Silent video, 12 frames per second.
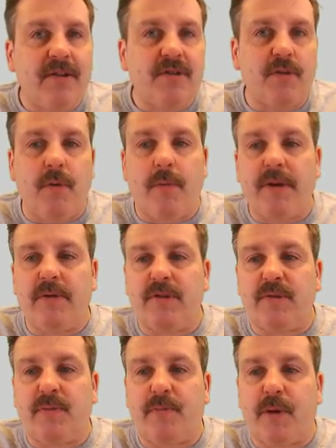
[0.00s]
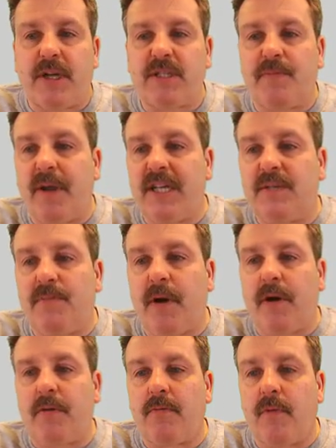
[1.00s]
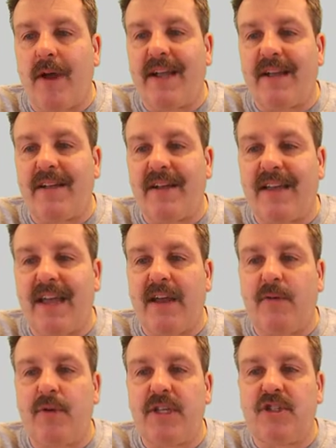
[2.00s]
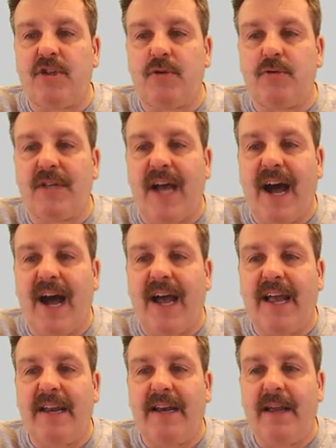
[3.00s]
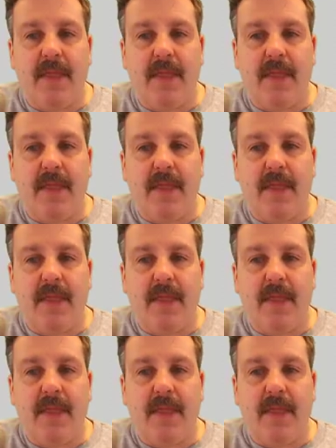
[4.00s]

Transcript: So what we do is press spacebar, right click, and we choose hide.